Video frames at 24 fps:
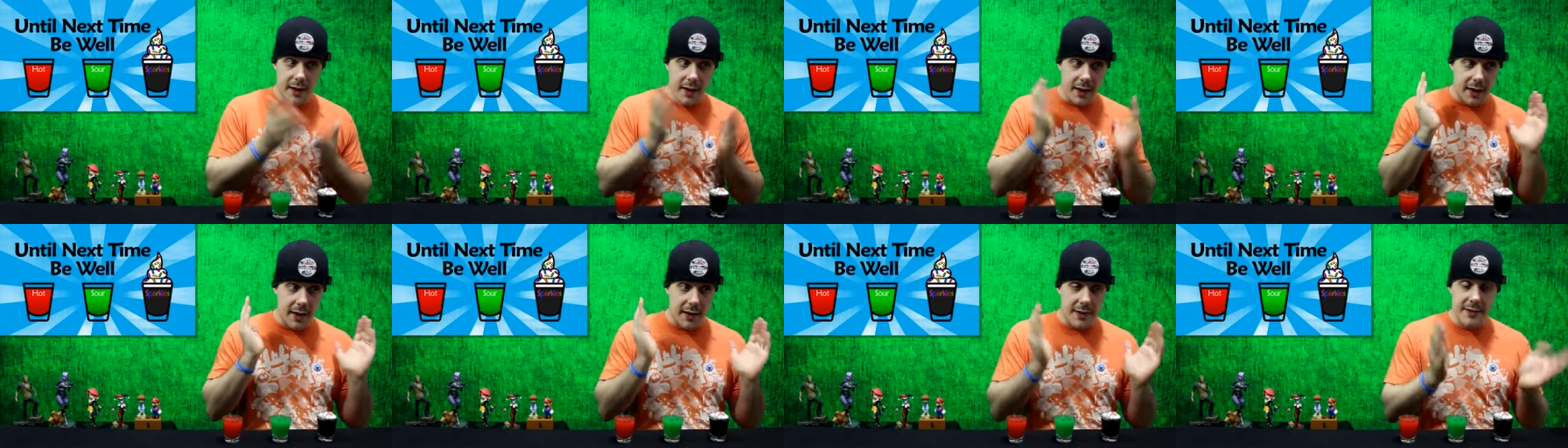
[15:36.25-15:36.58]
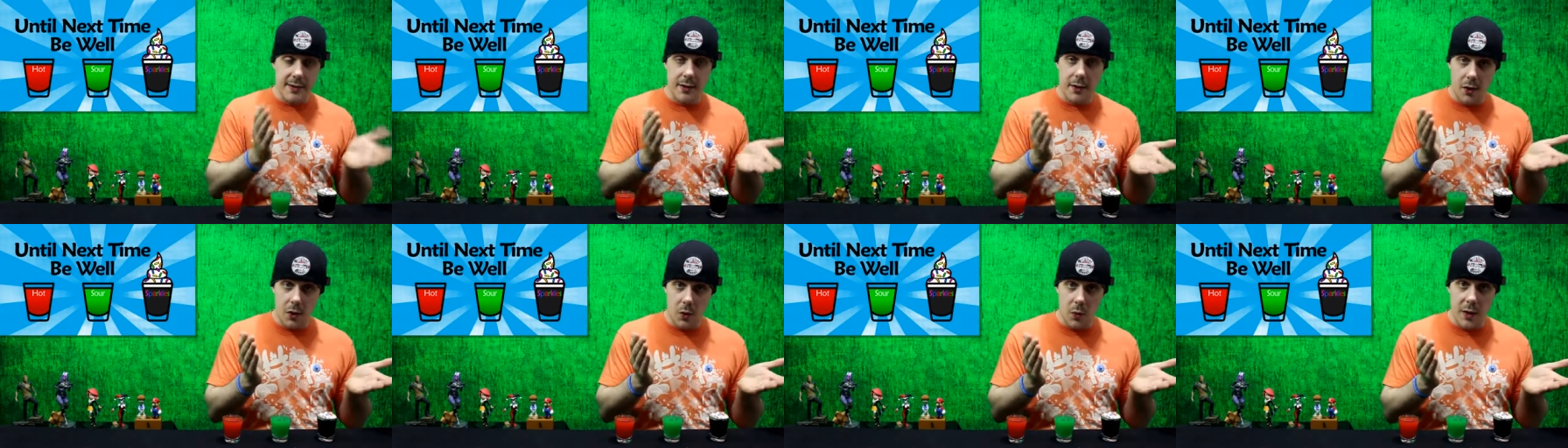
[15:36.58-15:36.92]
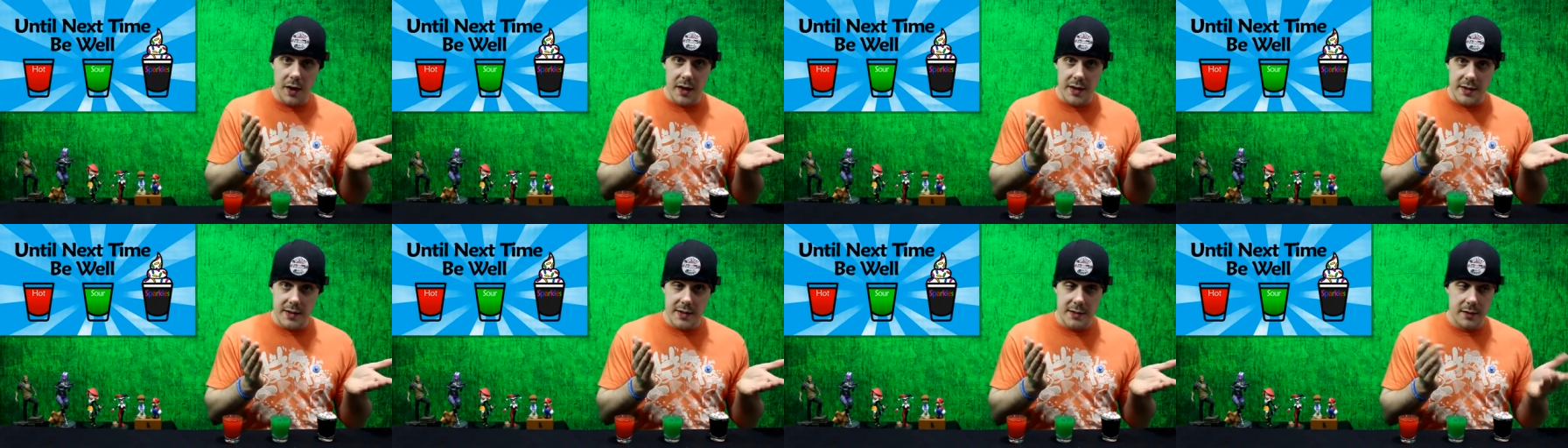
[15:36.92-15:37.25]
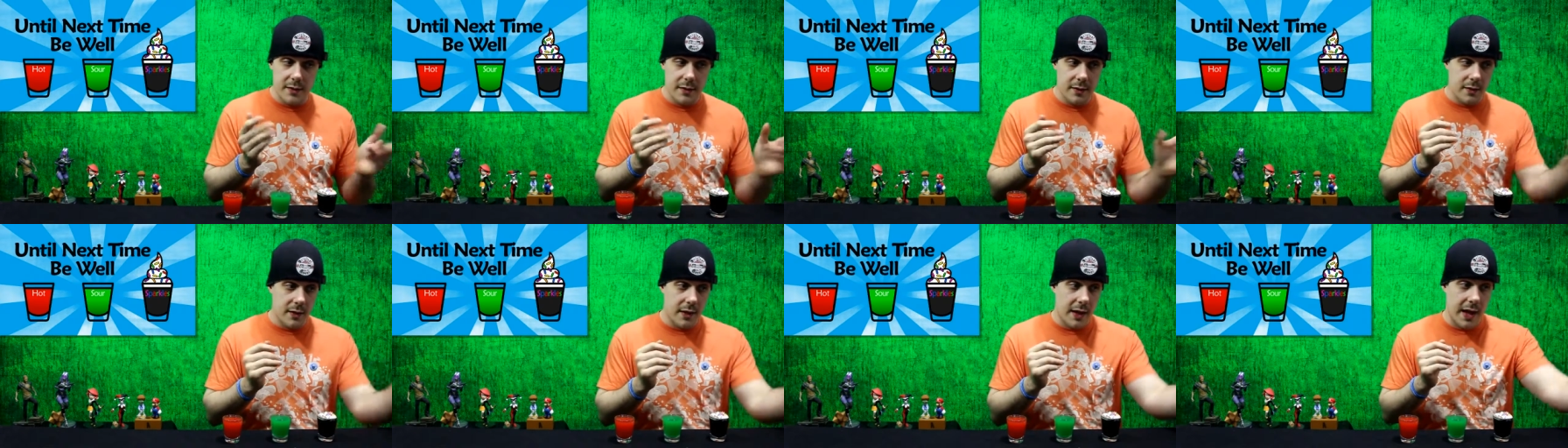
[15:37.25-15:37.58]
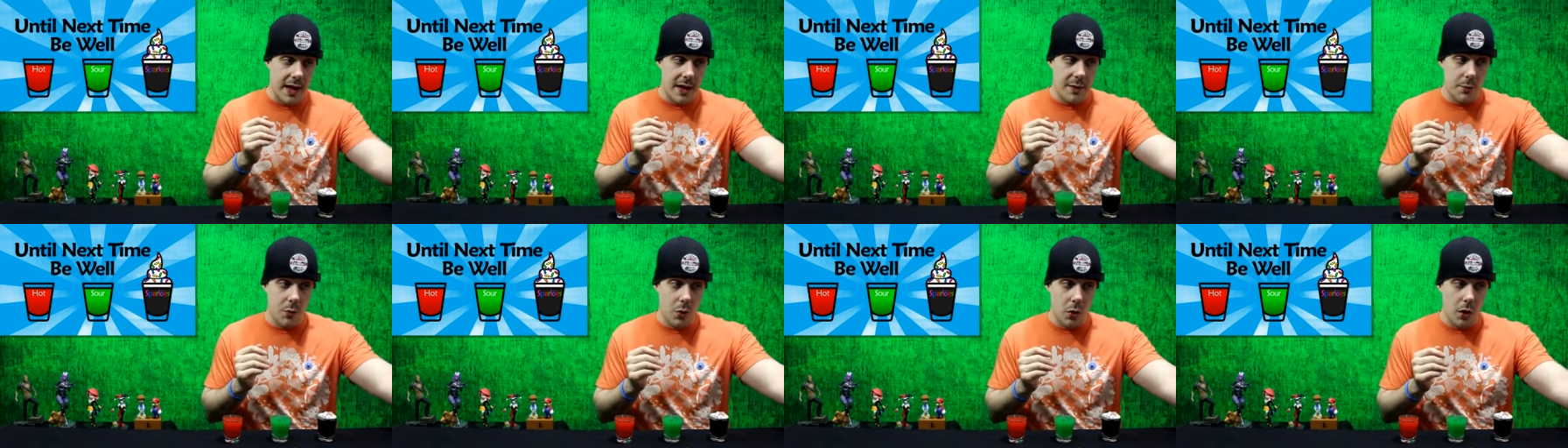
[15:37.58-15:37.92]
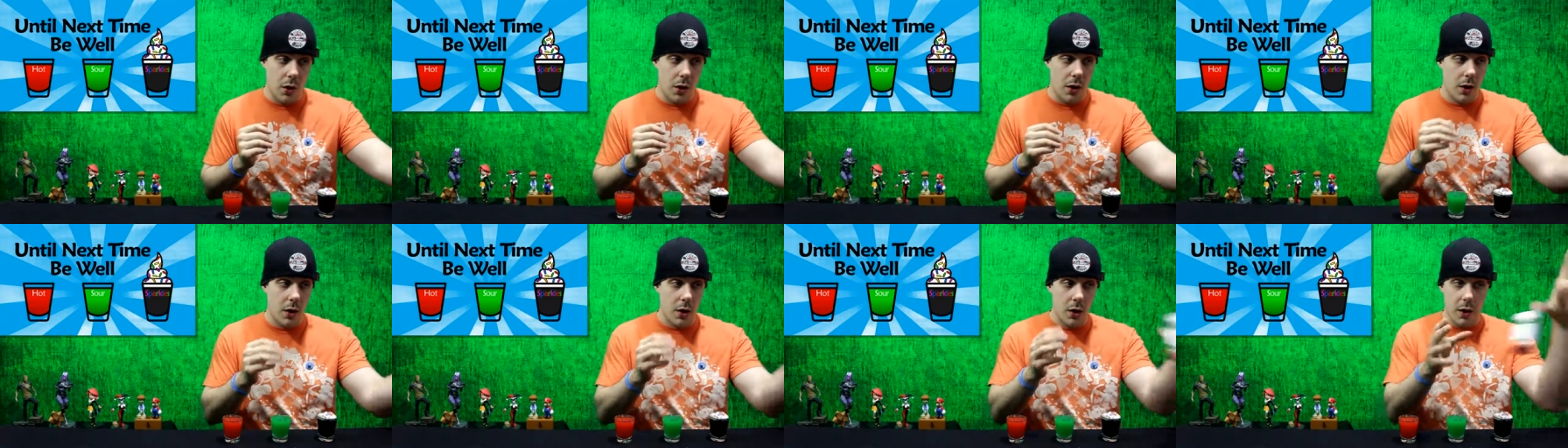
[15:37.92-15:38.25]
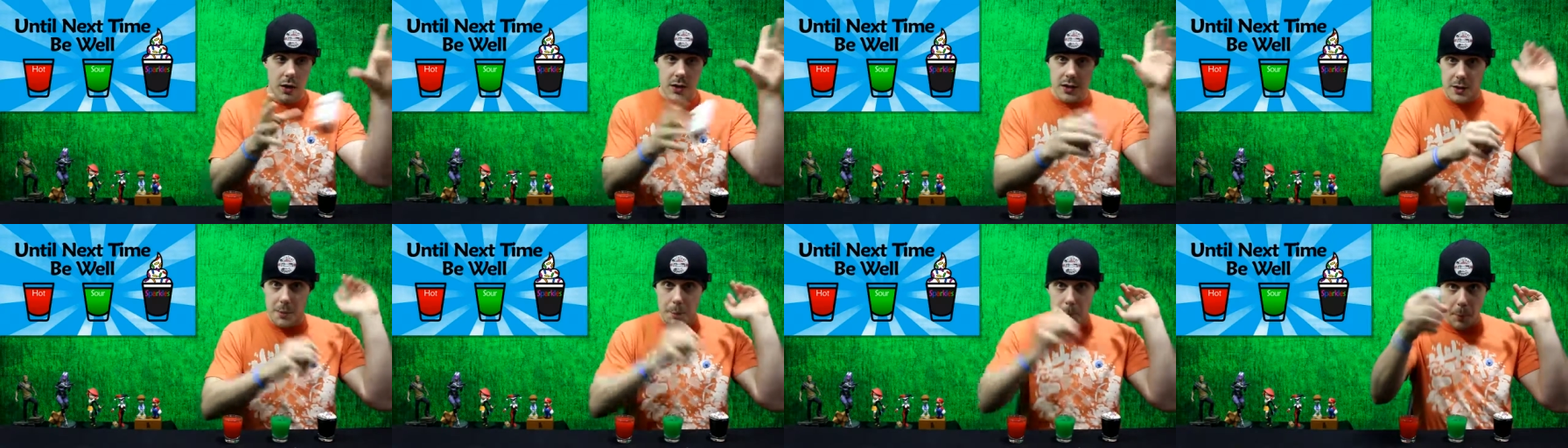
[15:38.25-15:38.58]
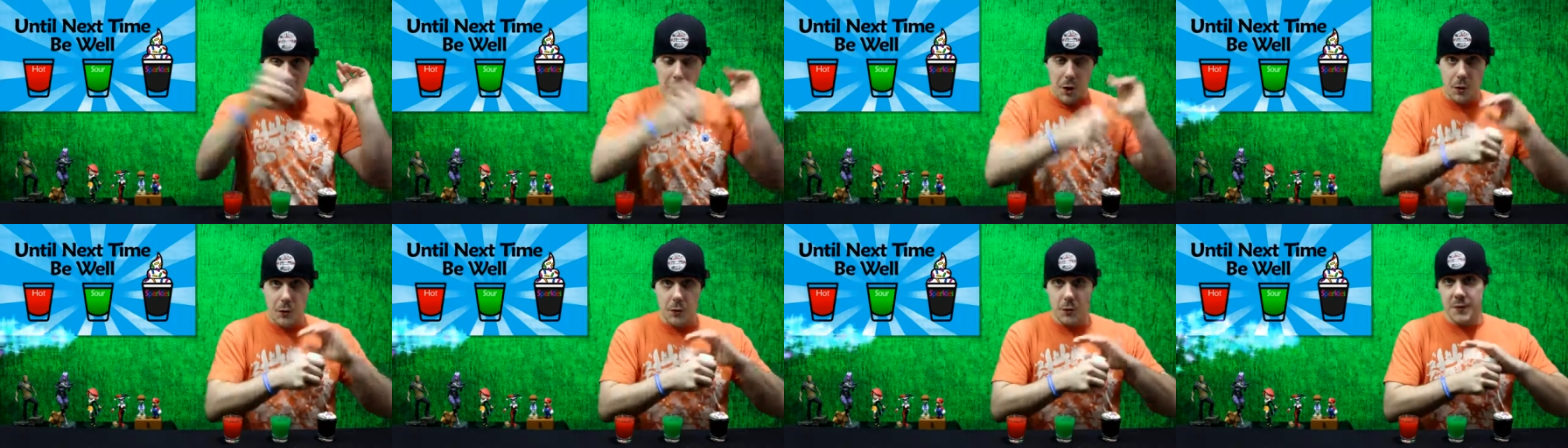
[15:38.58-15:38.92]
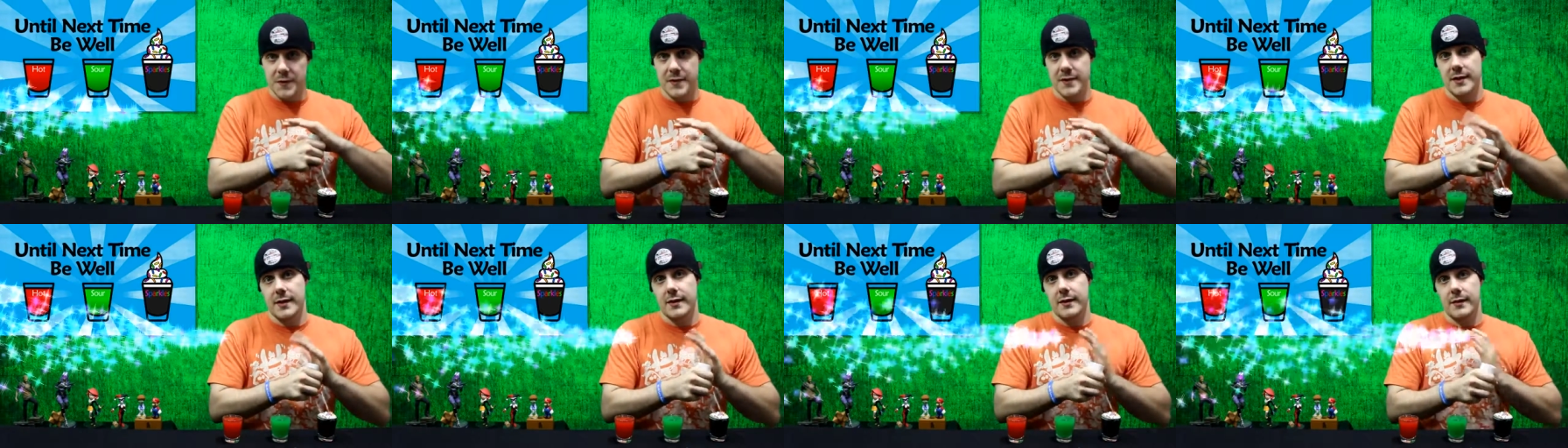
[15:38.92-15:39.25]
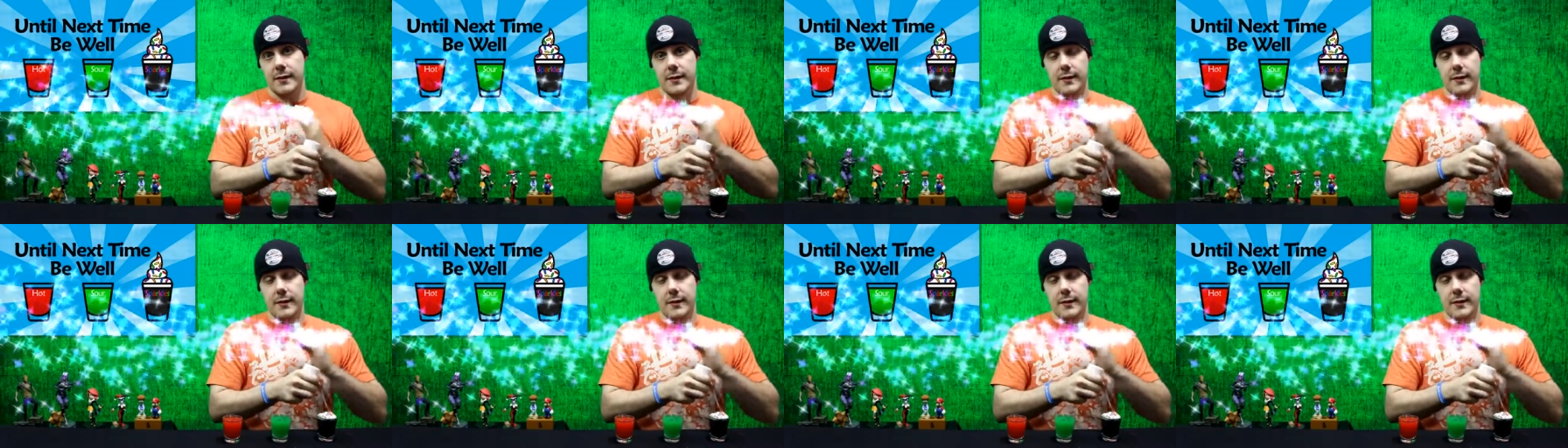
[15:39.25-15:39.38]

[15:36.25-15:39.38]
and as always, add more sparkles